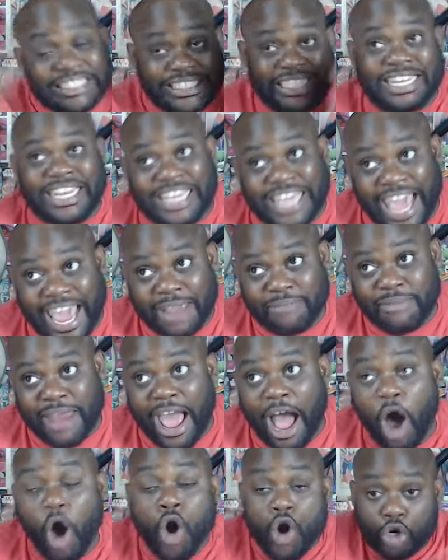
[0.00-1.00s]
in the game
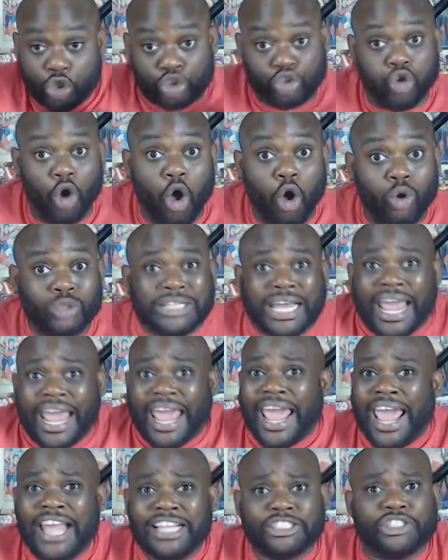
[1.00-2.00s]
now. Trolls,
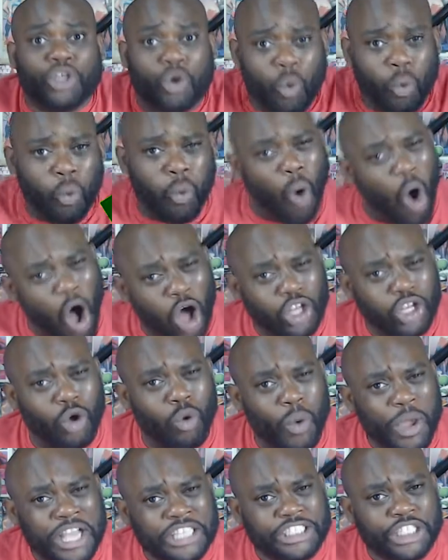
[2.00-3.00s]
it's
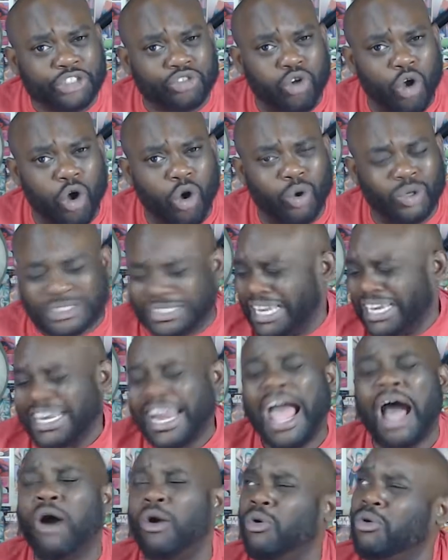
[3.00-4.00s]
Waluigi trolls.
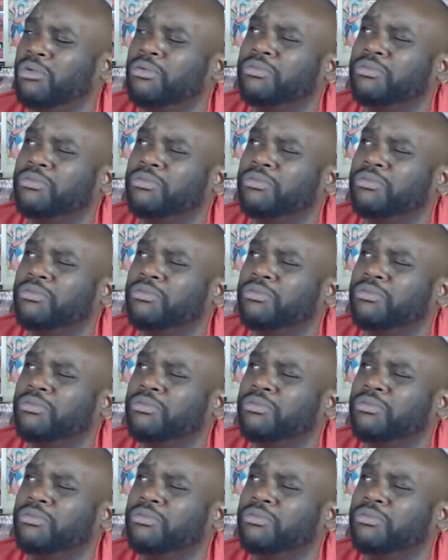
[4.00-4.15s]
Now,